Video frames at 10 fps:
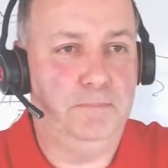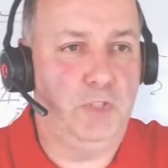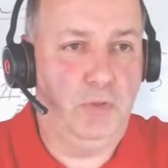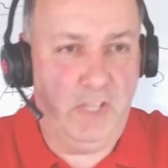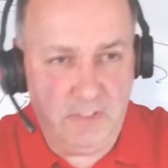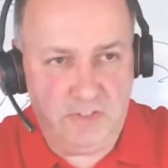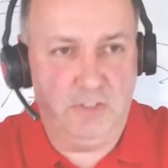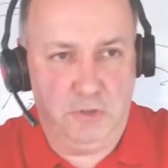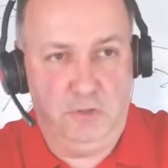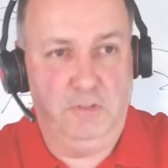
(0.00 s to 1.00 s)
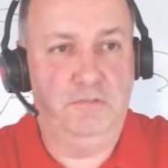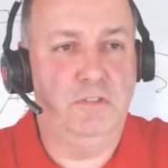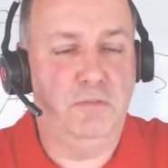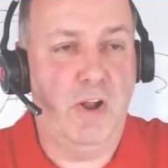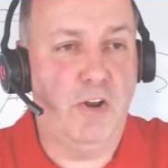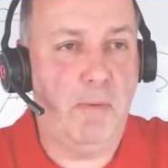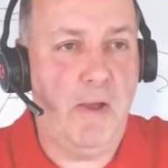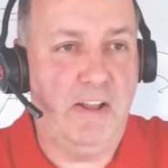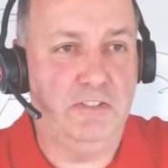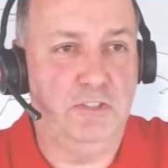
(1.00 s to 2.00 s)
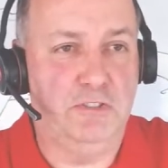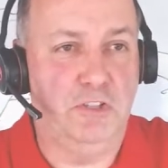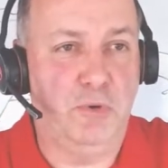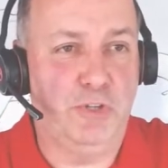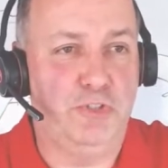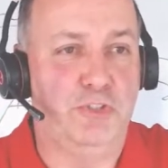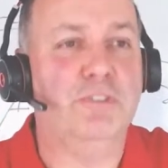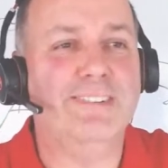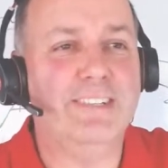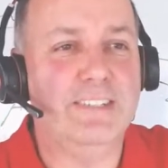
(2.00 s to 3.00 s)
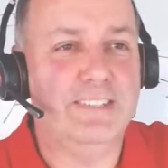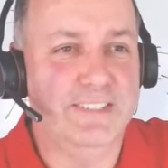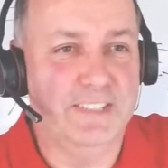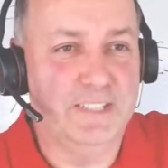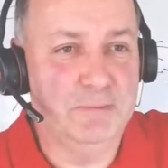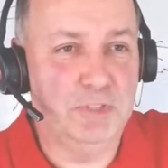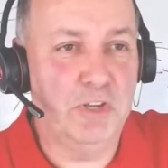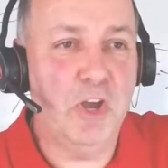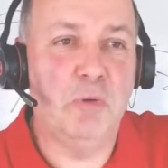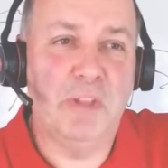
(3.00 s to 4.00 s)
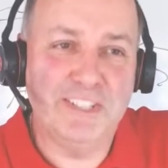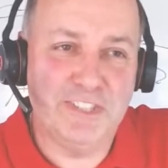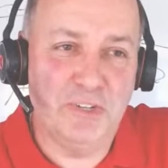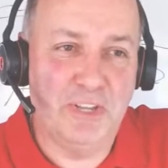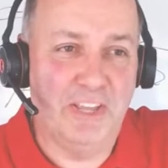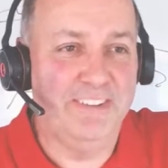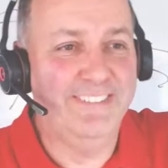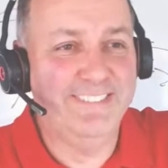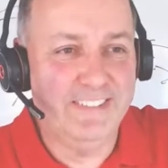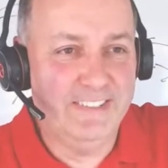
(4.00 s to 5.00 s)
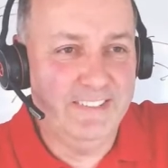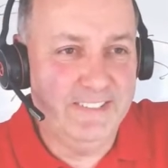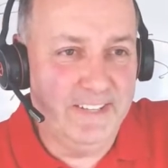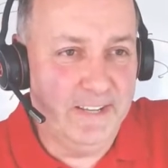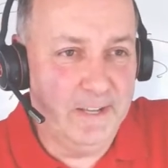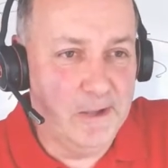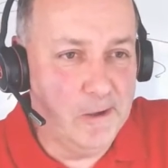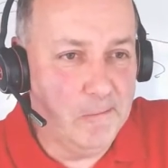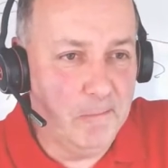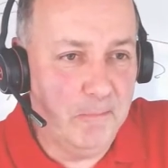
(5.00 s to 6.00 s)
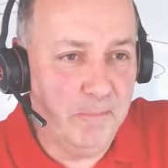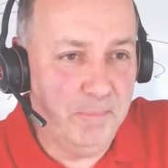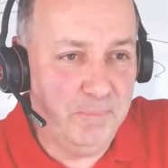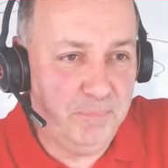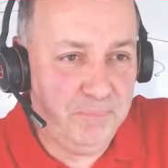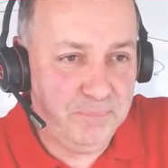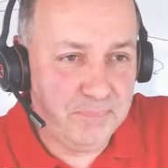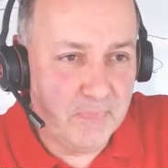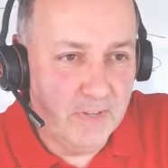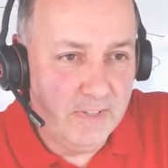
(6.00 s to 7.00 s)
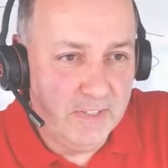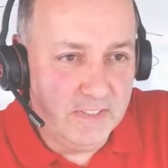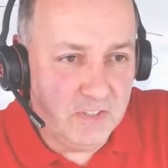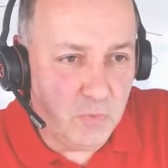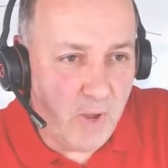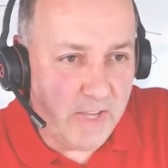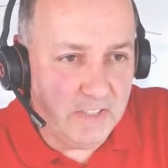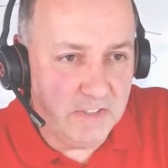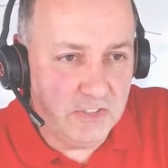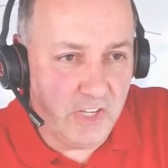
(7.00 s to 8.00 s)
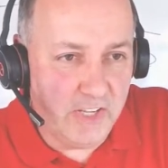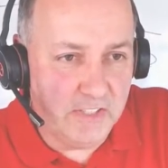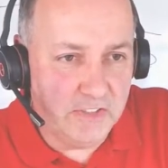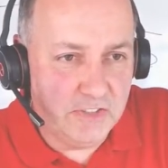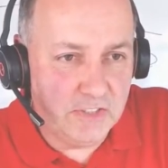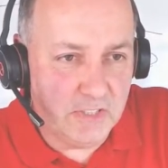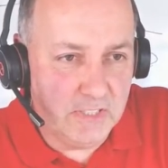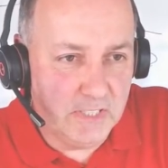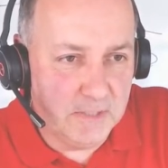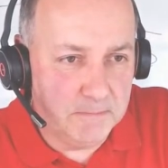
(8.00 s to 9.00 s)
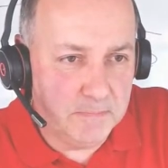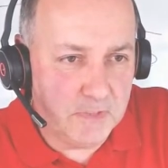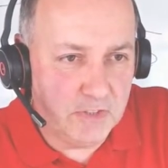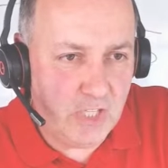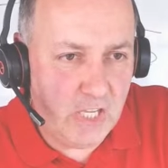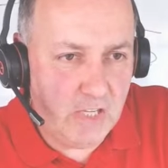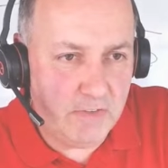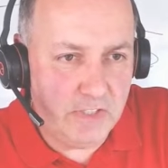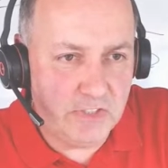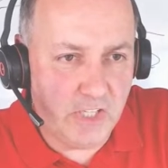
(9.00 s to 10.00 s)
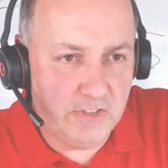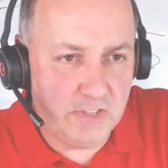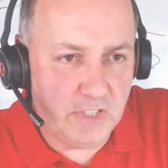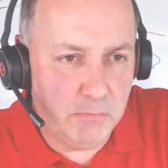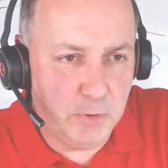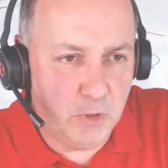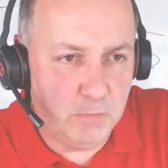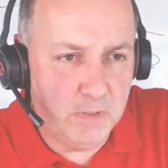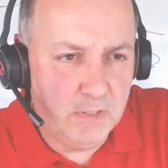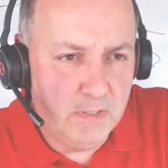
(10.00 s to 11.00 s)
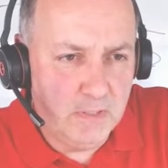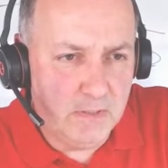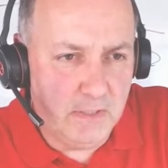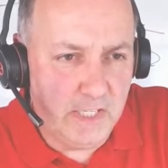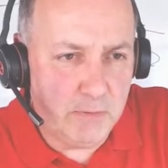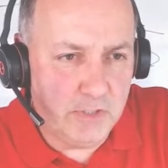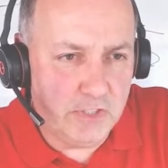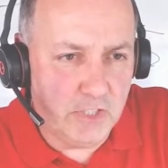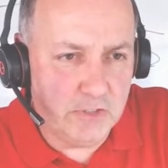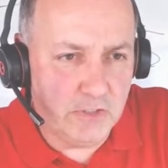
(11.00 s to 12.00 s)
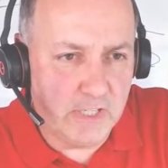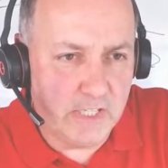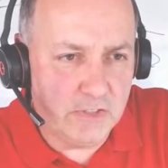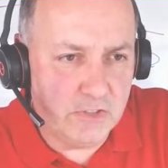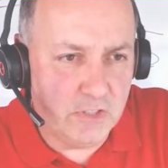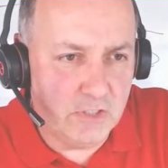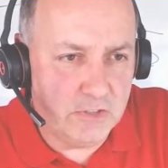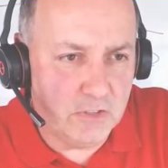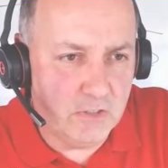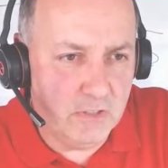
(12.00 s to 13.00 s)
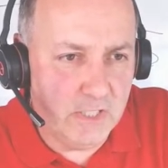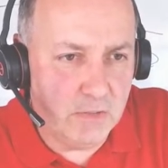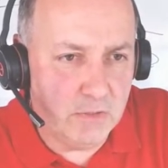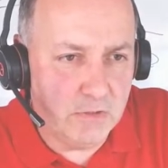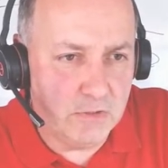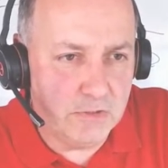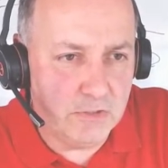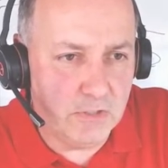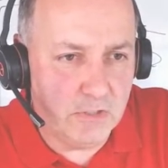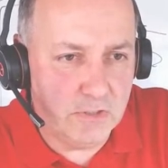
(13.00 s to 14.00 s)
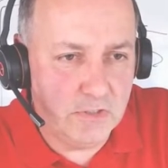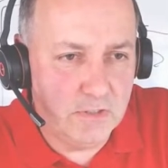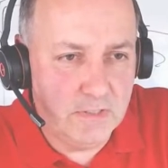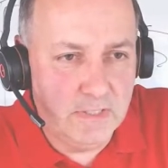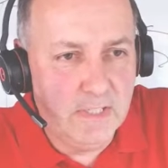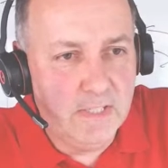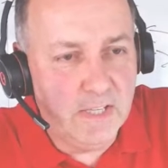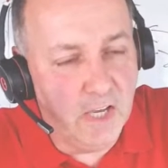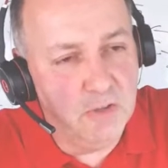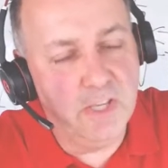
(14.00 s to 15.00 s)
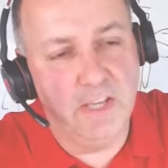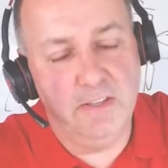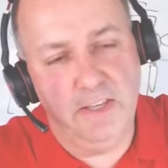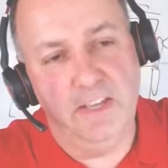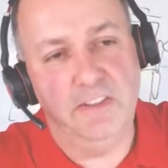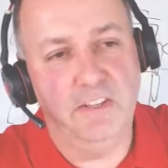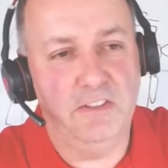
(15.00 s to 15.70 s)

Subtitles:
So that's a sort of roundabout answer to the question. So I hope that's okay. Dwayne says the TEV sensing bulb, liquid charge or gas charge on liquid cross charge. Okay, yeah,